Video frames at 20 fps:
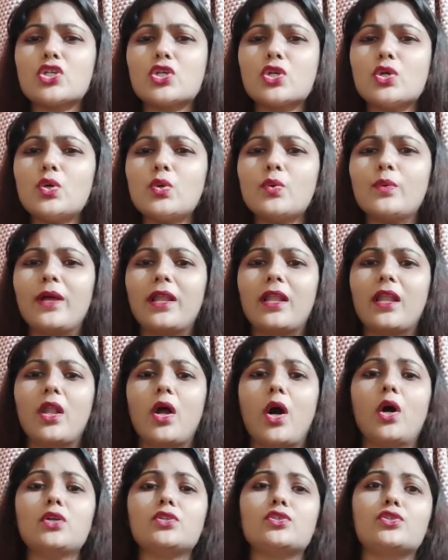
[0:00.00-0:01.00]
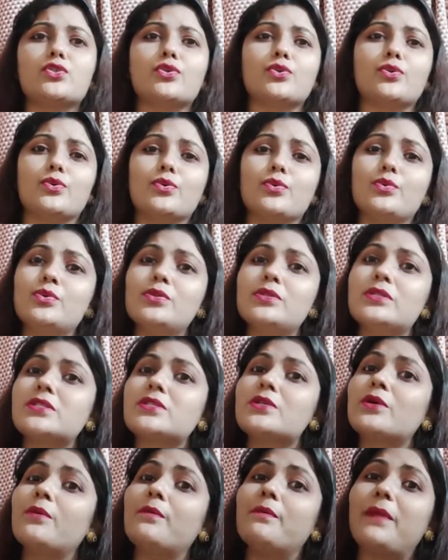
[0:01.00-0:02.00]
cruel Lord to rule
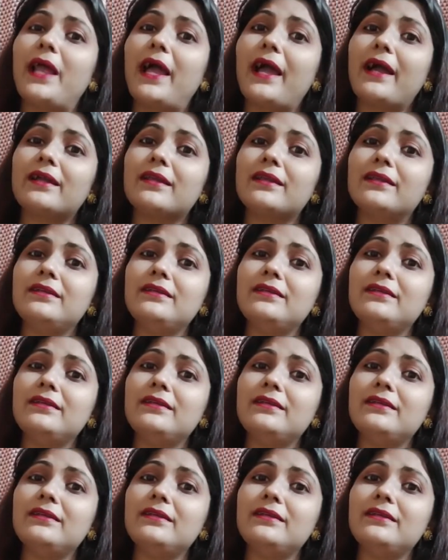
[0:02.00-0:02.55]
so blackly?